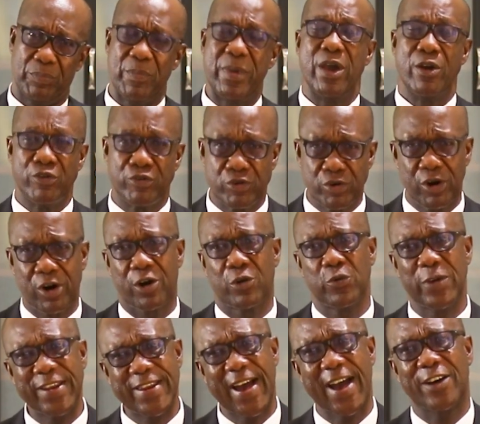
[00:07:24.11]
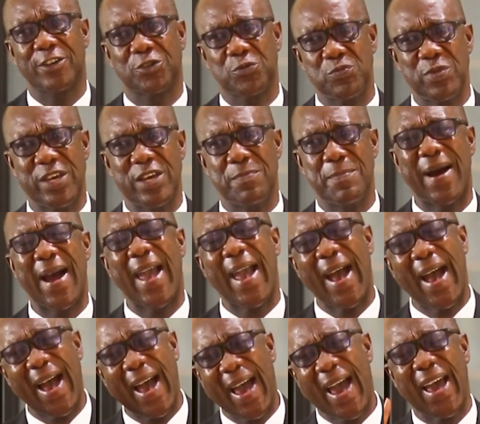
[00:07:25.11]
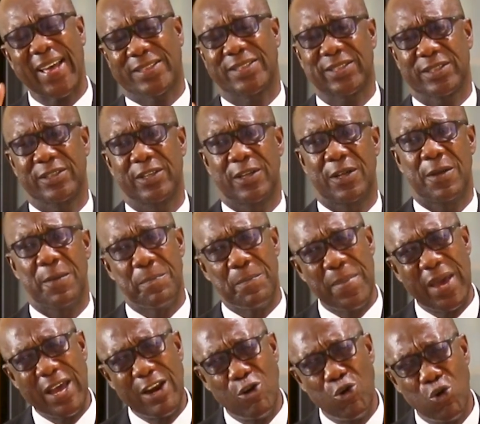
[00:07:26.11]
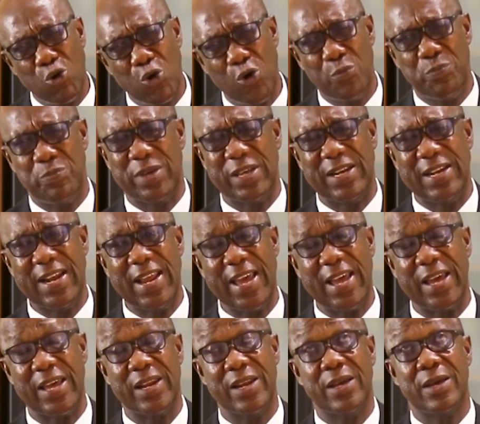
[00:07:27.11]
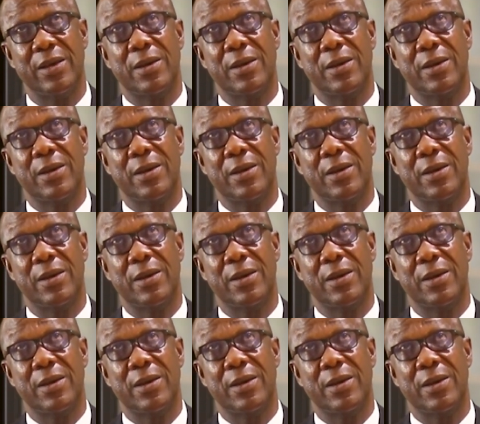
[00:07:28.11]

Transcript: may roar without me. My heart may low be laid,